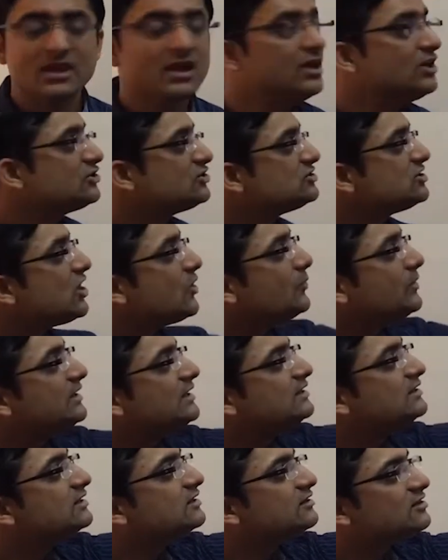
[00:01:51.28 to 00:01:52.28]
So now we
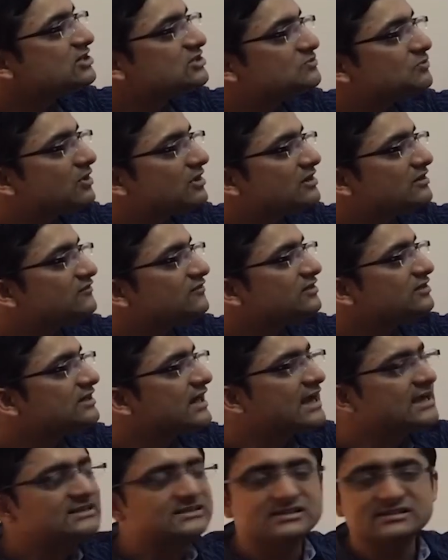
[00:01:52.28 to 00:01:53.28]
need the corresponding
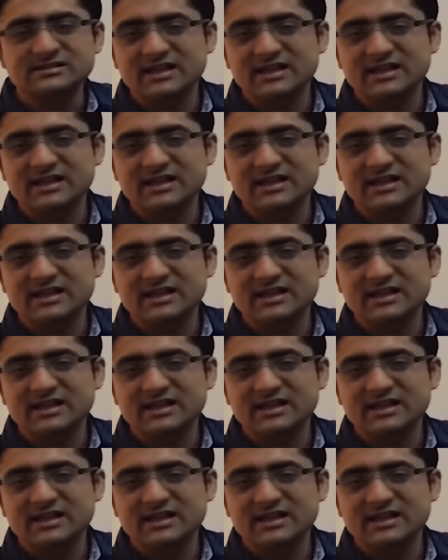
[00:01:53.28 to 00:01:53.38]
vertices,